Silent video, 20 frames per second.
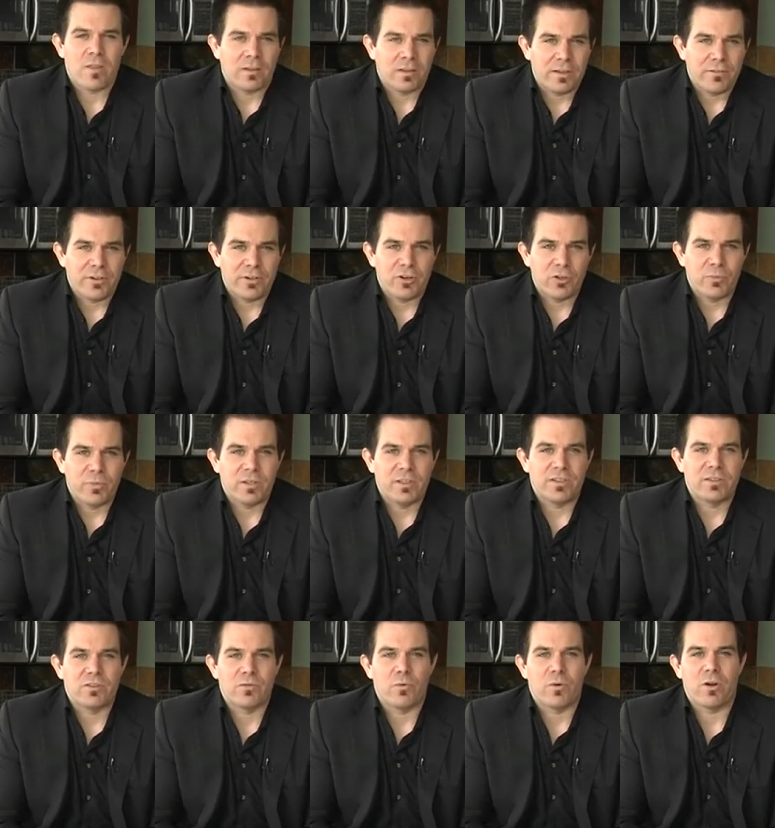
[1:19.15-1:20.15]
the living room
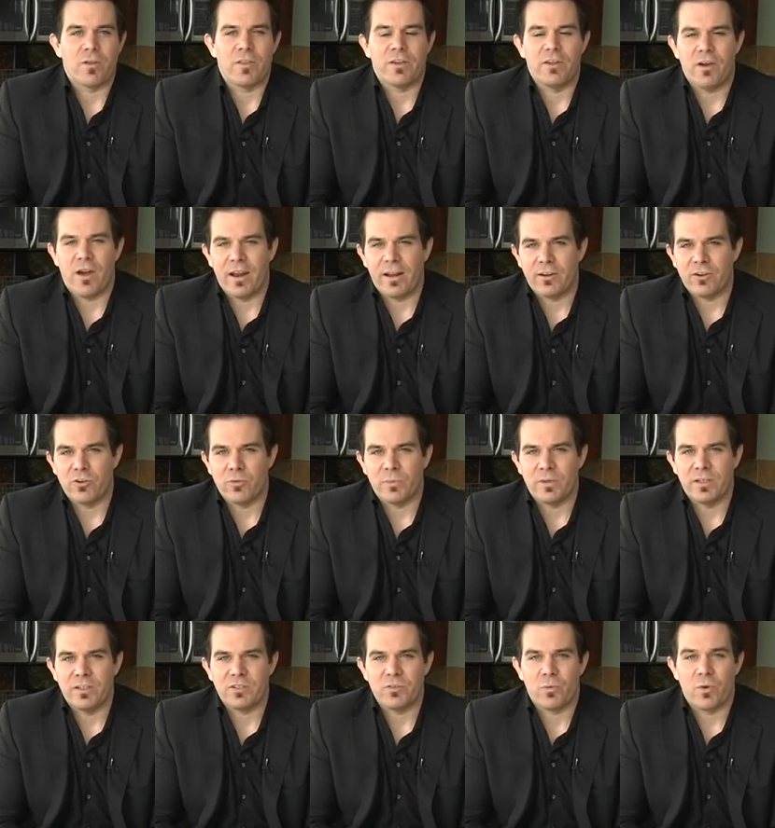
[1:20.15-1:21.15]
is, where the dining room
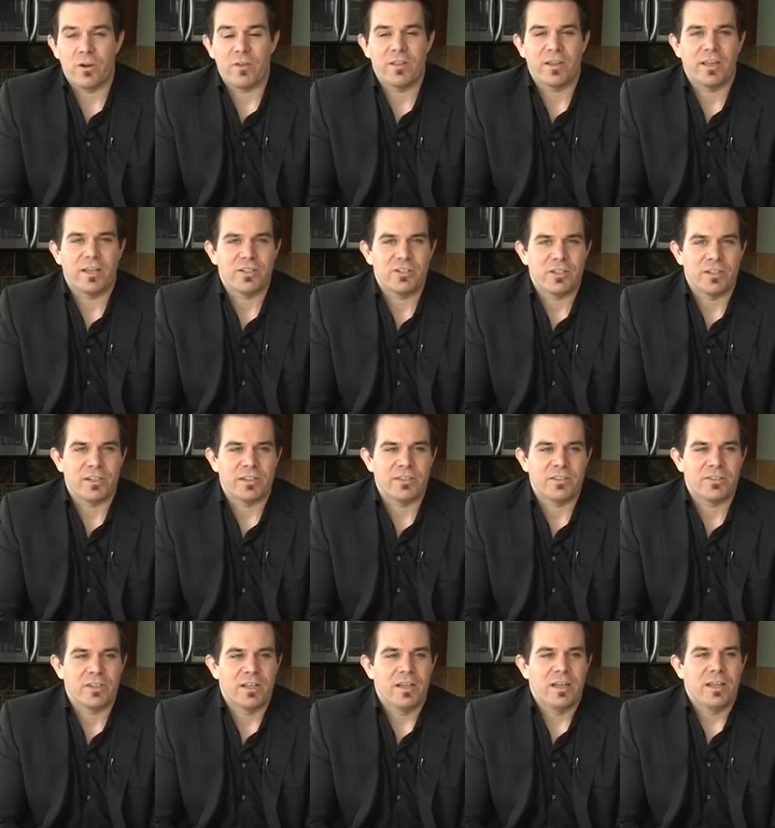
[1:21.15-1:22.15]
is, where the kitchen
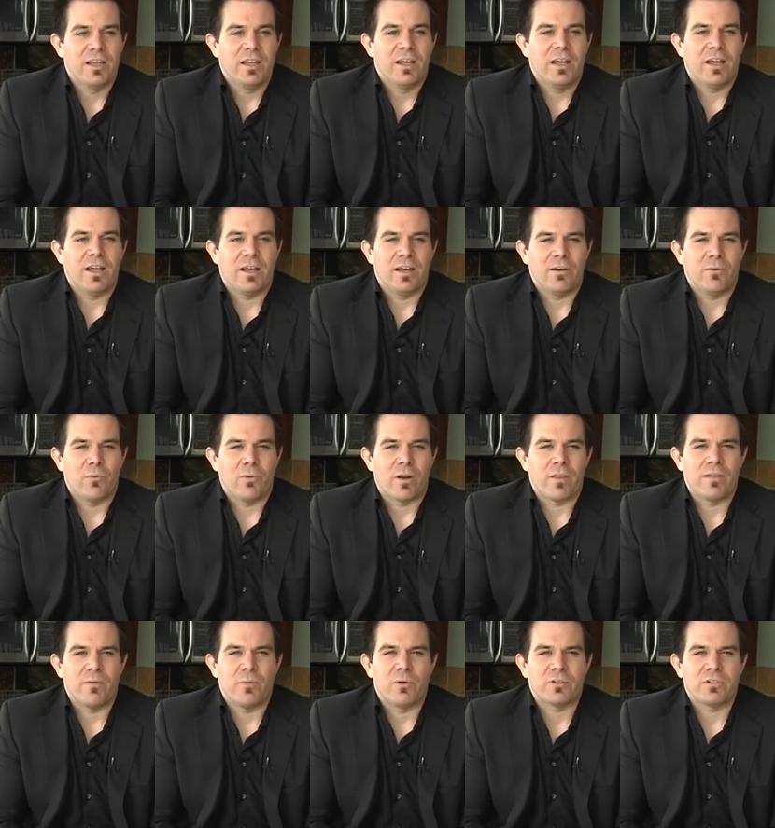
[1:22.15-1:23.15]
is. One
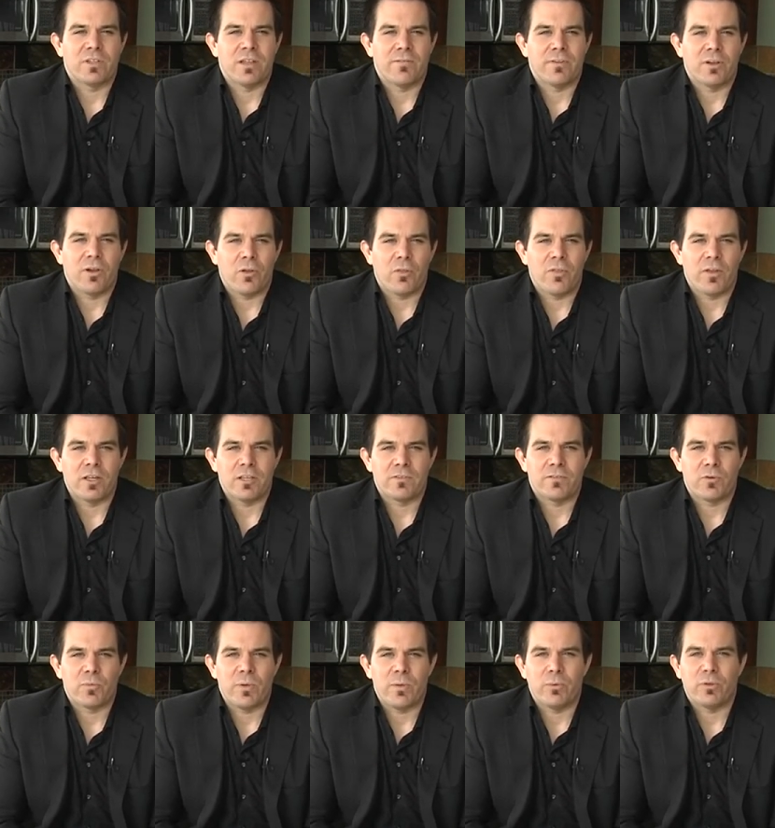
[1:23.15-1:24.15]
of the most difficult things
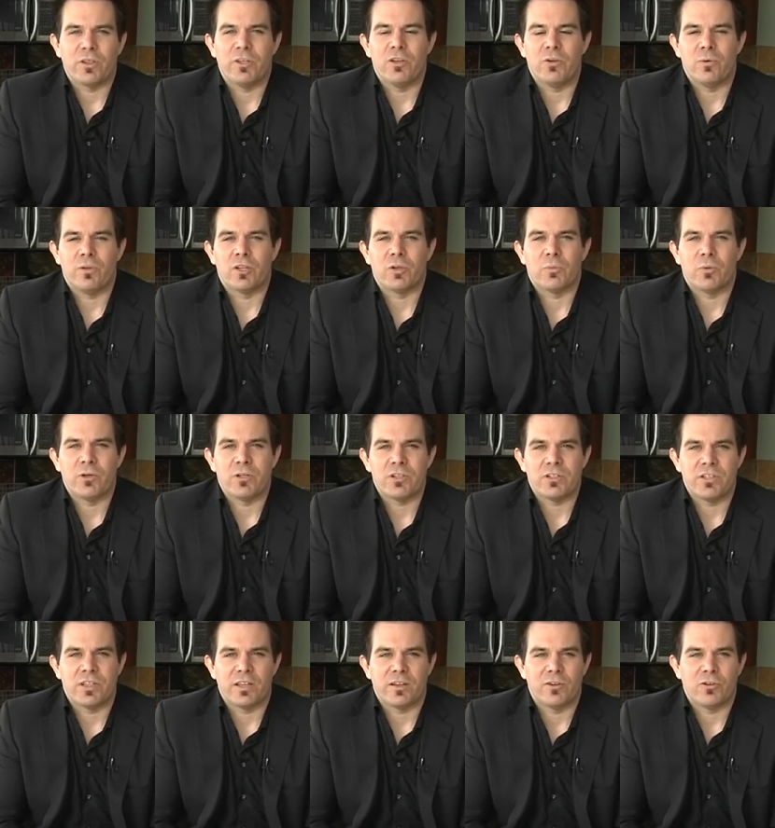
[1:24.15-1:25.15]
for people to do when they're
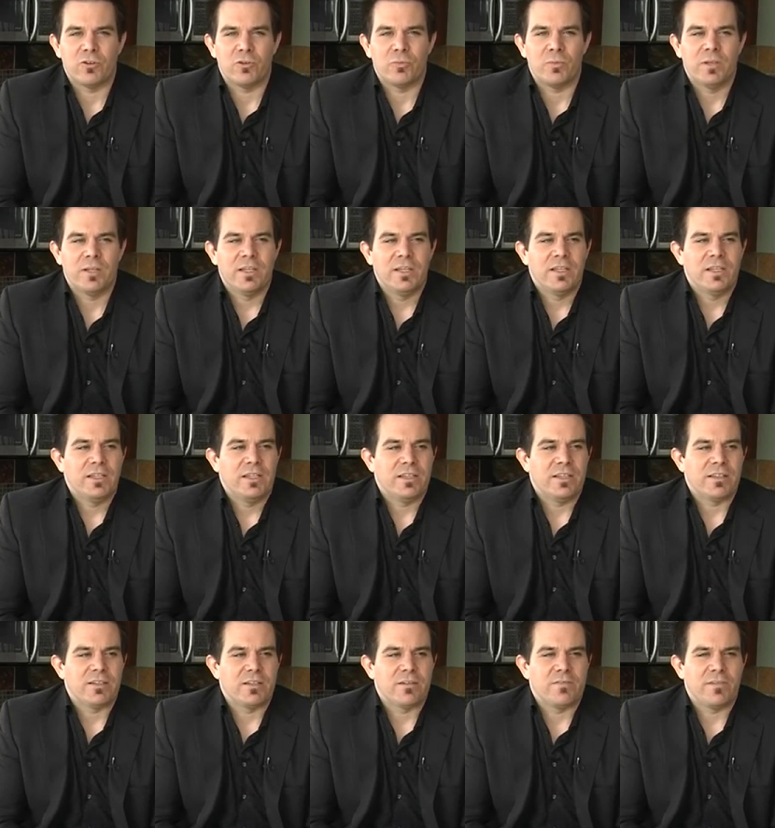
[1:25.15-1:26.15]
purchasing a home
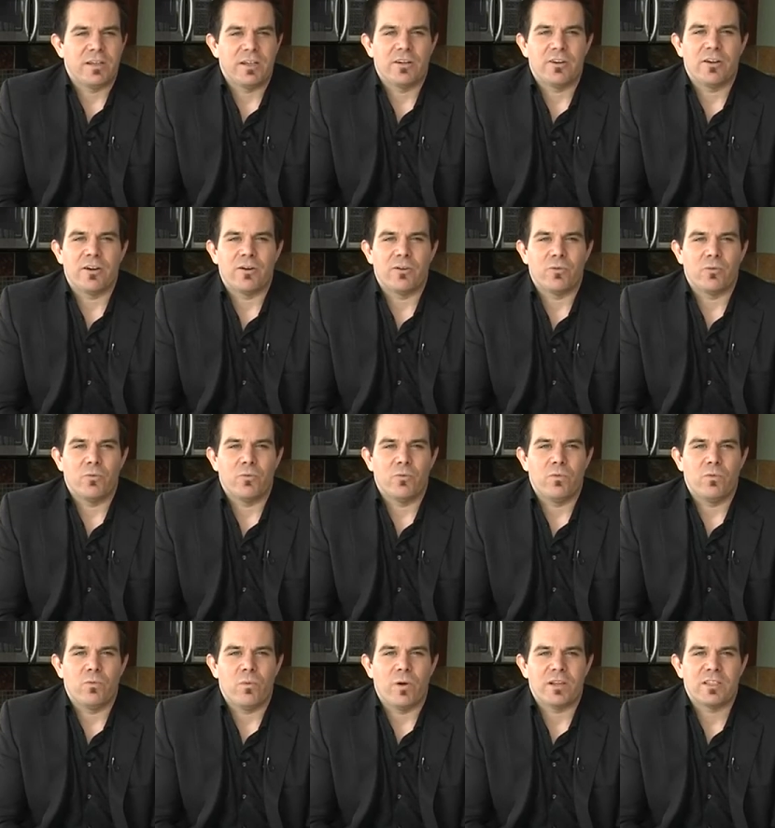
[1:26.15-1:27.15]
is to figure out
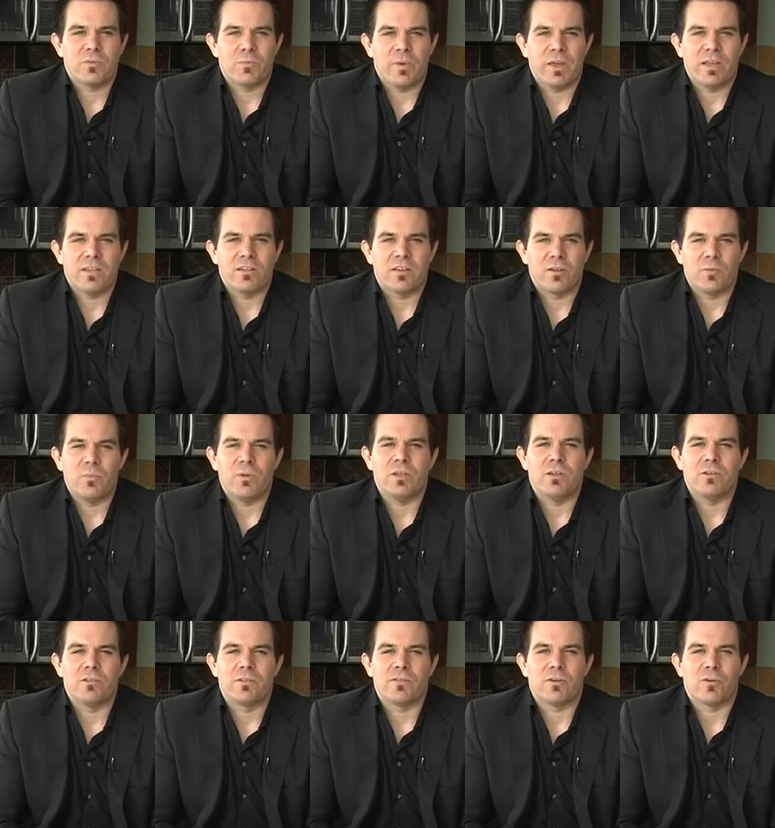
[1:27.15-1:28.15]
what space could be
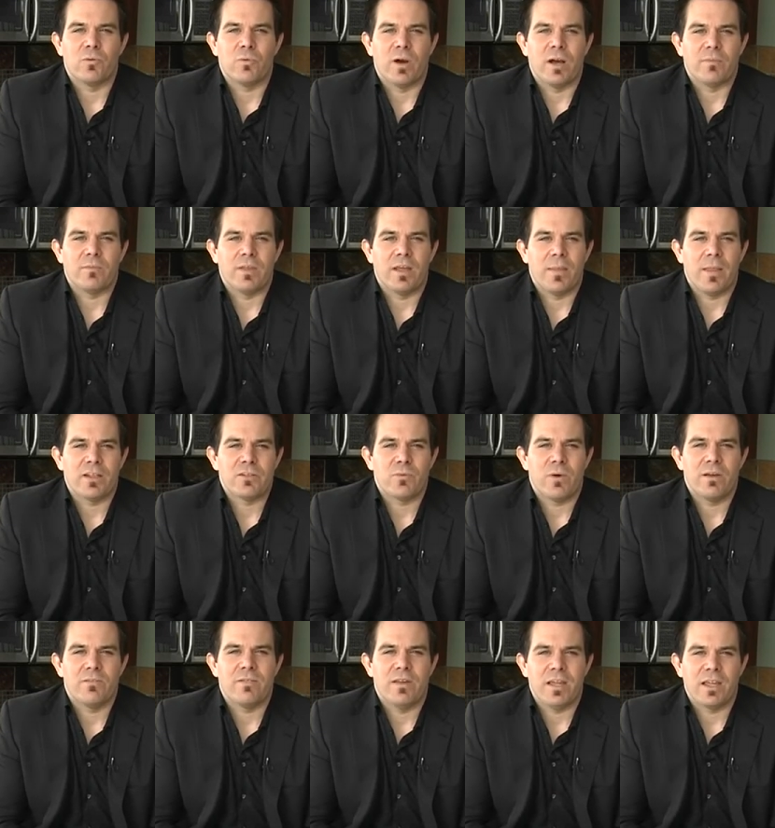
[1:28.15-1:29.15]
used for what. And that's
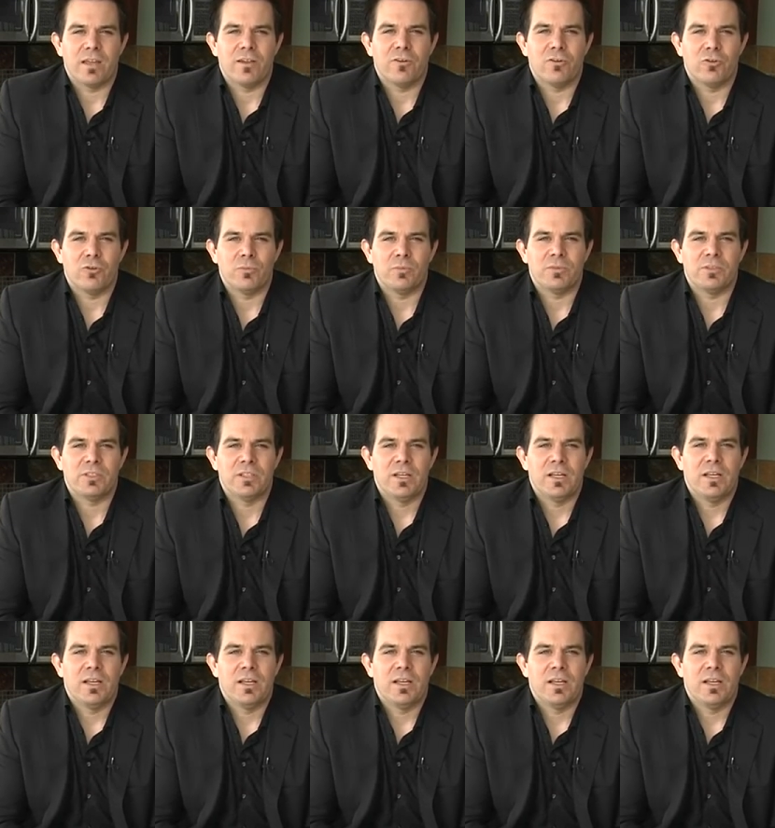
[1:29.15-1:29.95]
why vacant homes